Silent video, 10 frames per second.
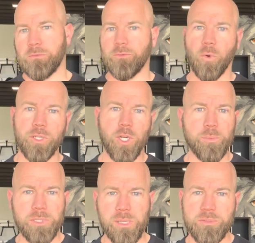40
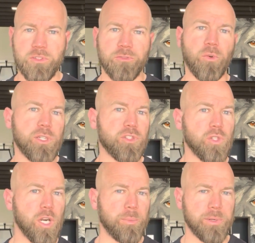RPMs to
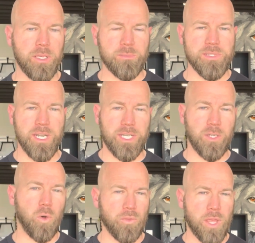42 RPMs and I can
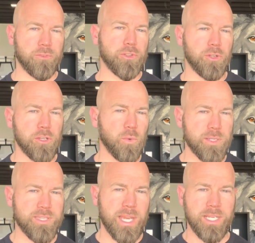hold that for 30,
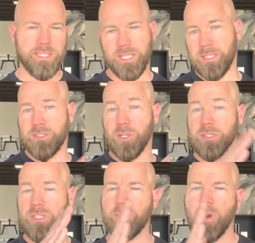40 seconds. I can start
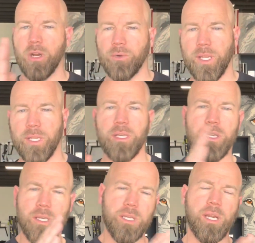to see my heart rate
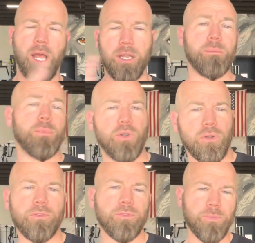kind of
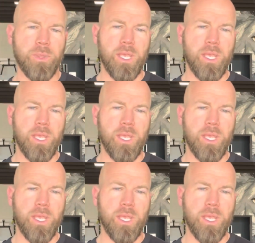move.